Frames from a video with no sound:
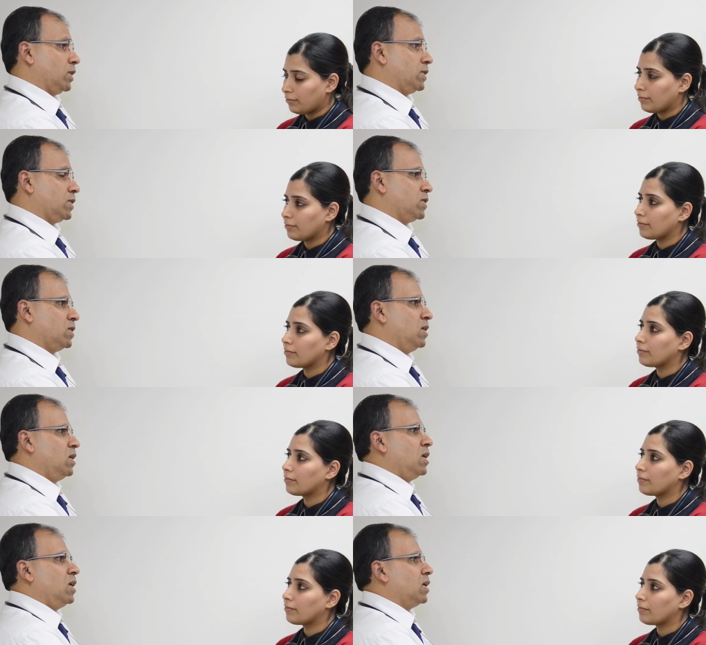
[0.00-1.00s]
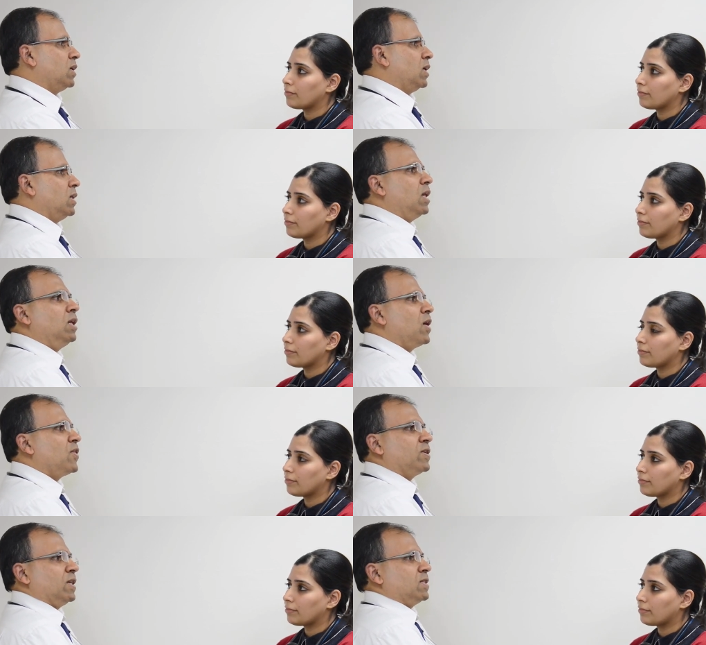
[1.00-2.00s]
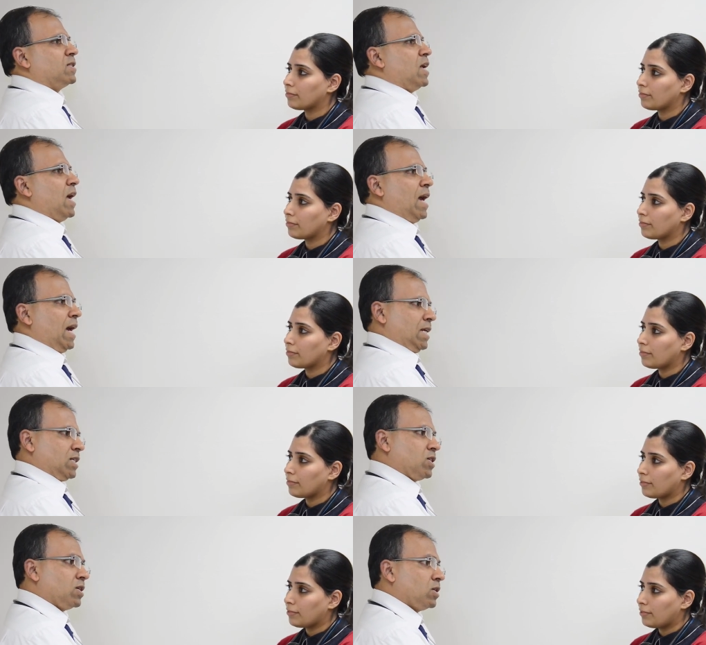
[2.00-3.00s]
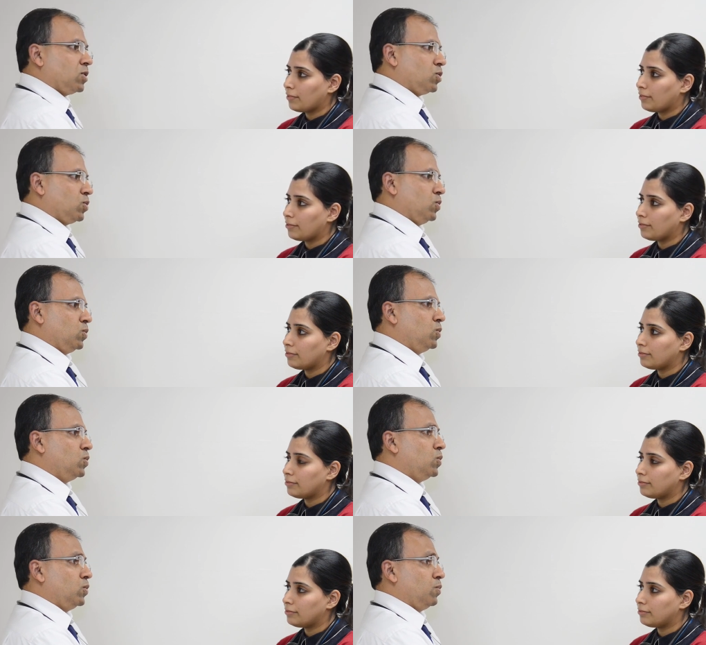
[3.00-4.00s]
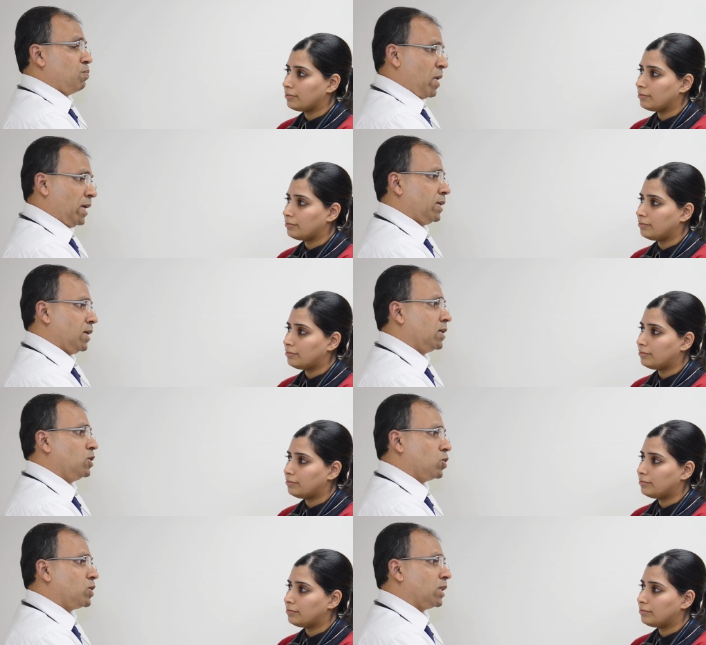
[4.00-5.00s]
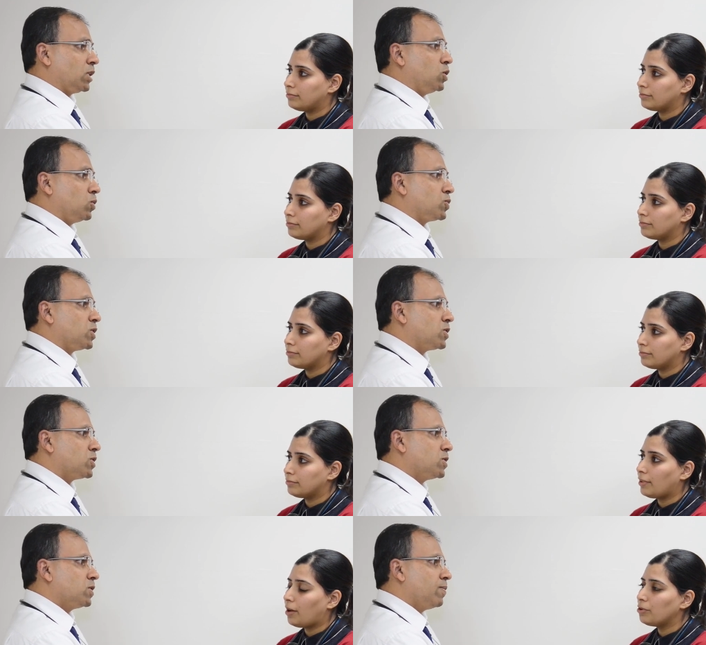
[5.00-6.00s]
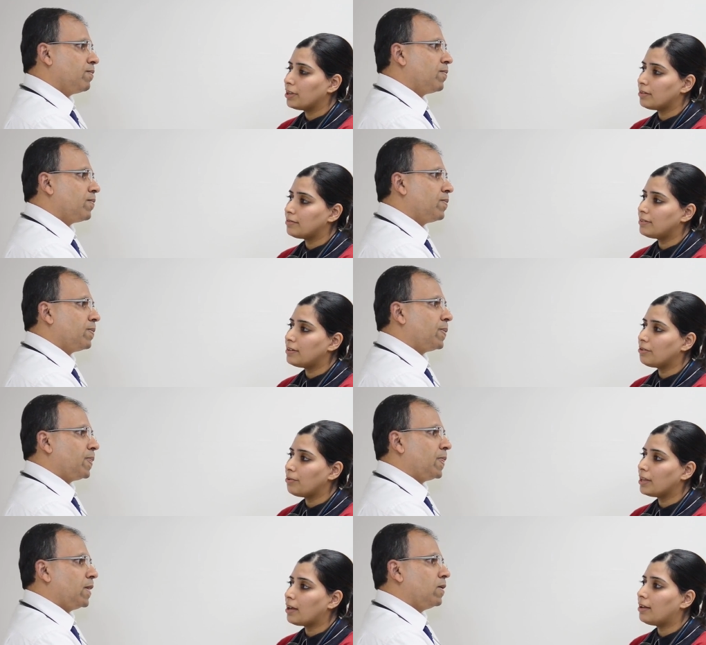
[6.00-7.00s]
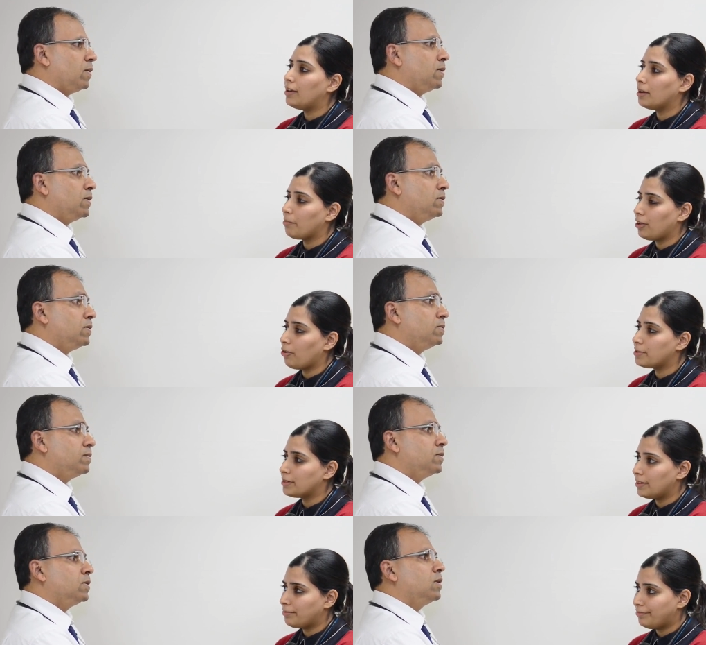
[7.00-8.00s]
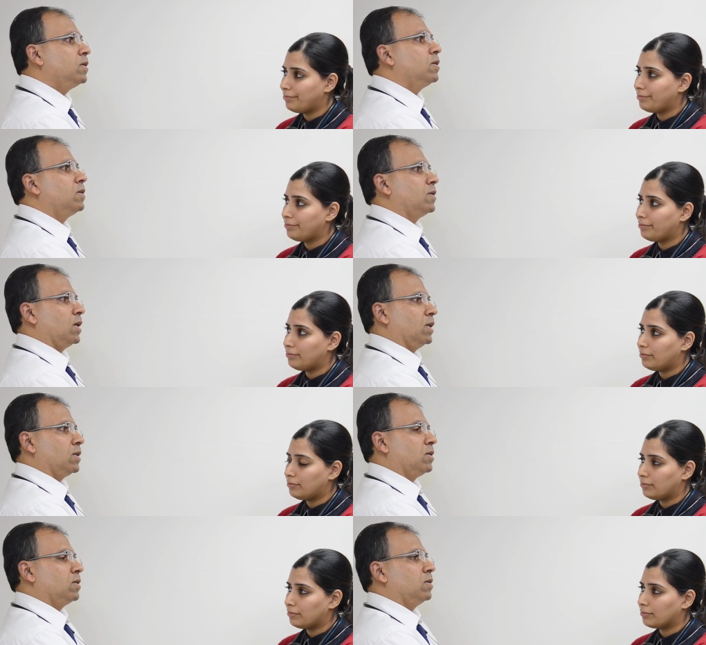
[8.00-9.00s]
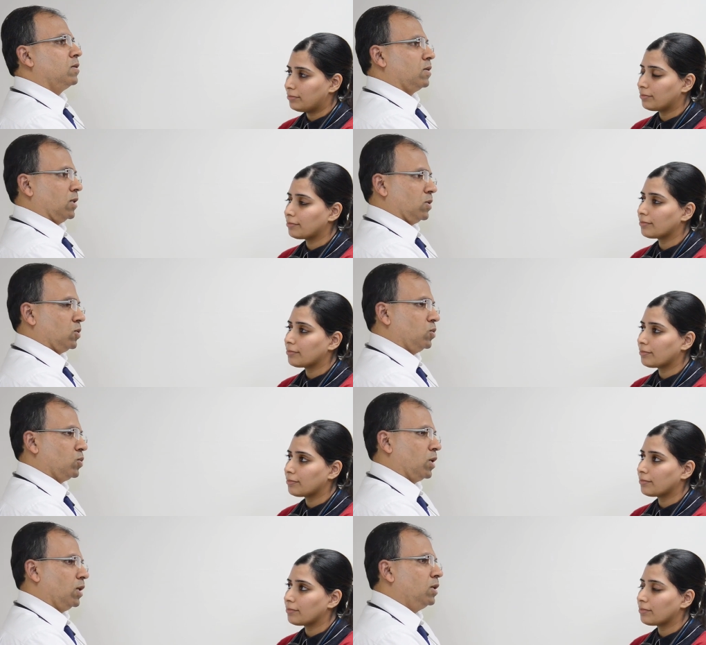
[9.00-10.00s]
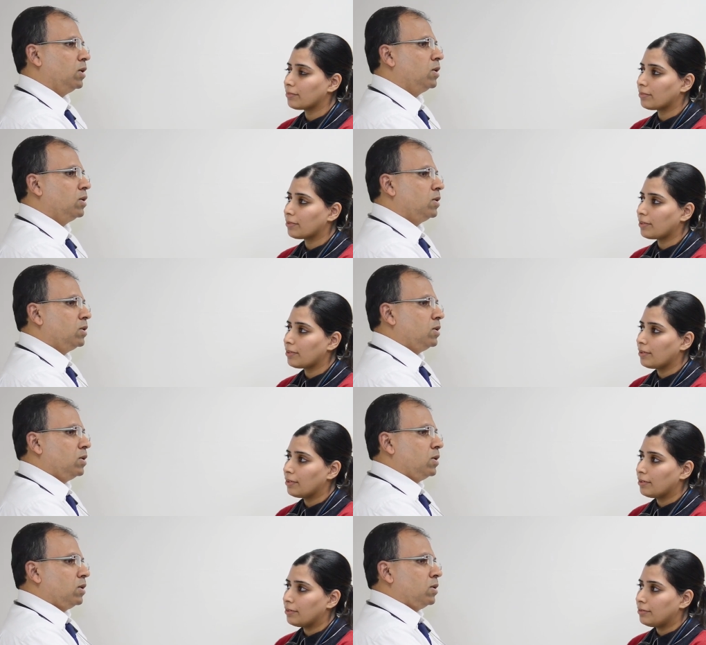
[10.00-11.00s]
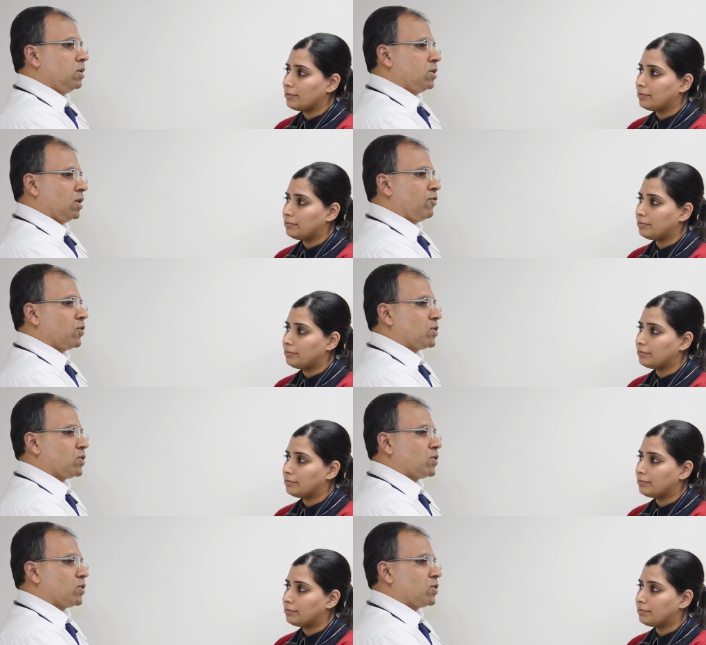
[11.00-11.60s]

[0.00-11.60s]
Speaker 1: tests. Can any other tests add to making your diagnosis?
Speaker 2: I would consider doing a lung biopsy.
Speaker 1: Right, right, okay. Say, for